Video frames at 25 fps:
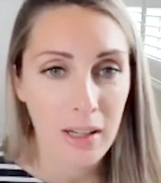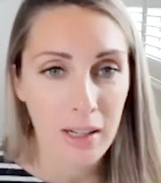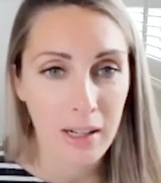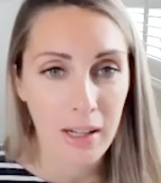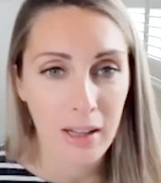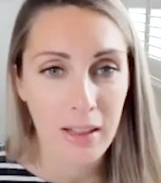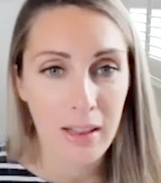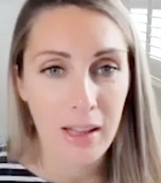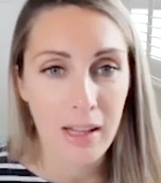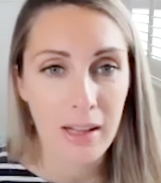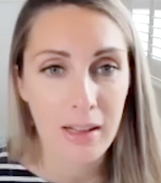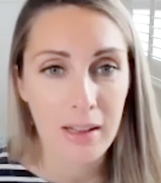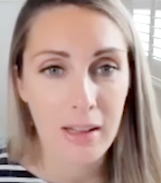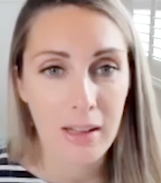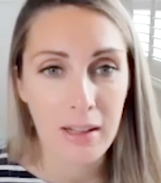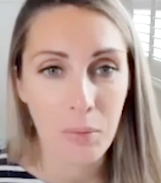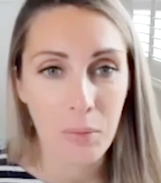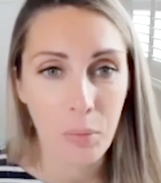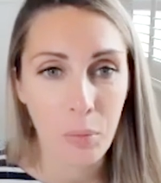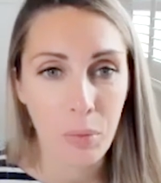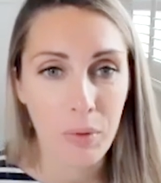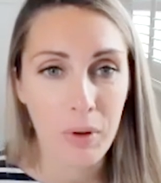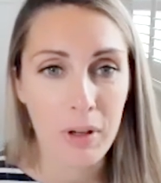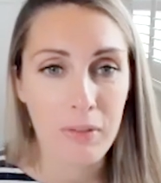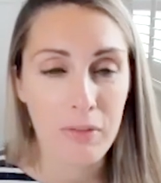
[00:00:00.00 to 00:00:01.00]
And I think
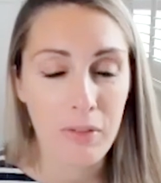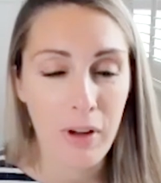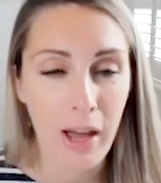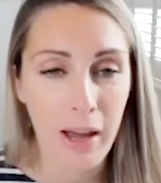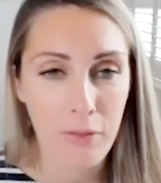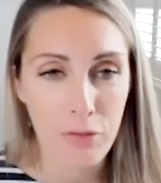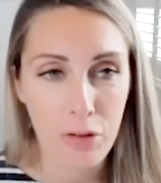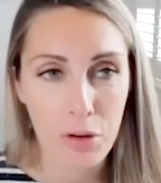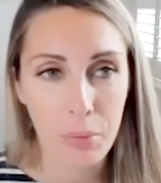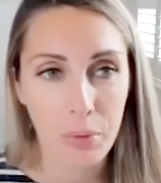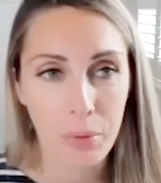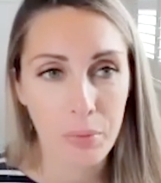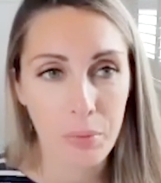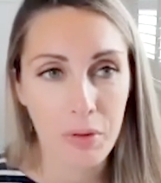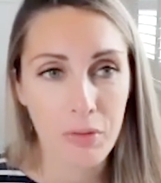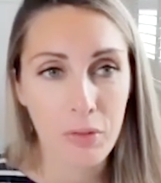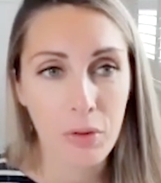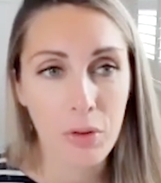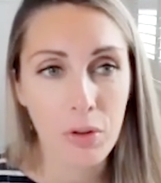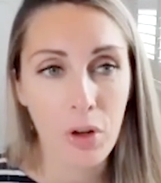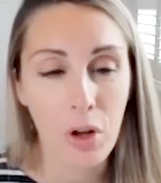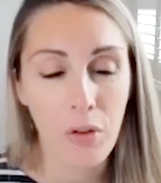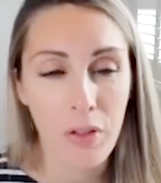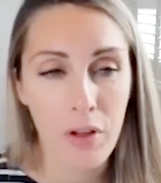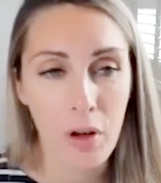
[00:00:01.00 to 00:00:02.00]
that we've, everyone, we've
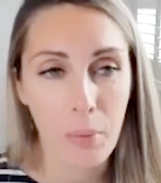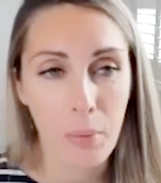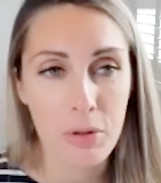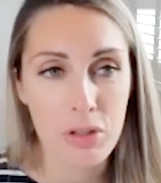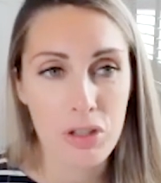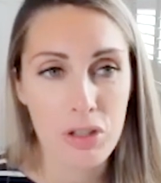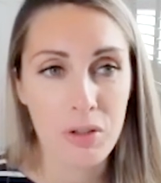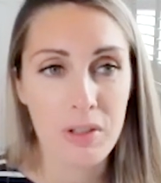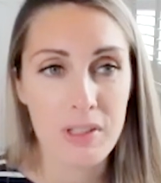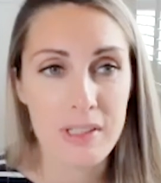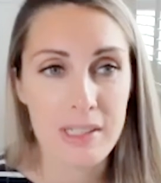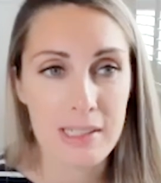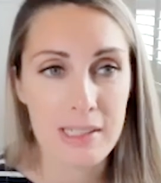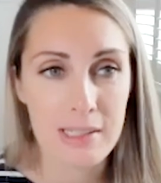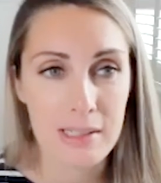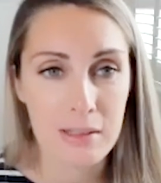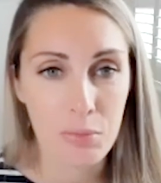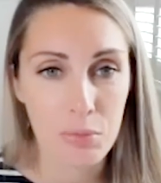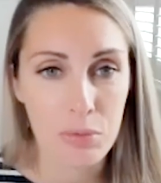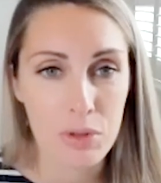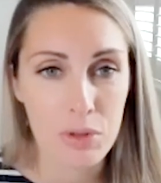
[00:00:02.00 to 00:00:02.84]
all got the opportunity to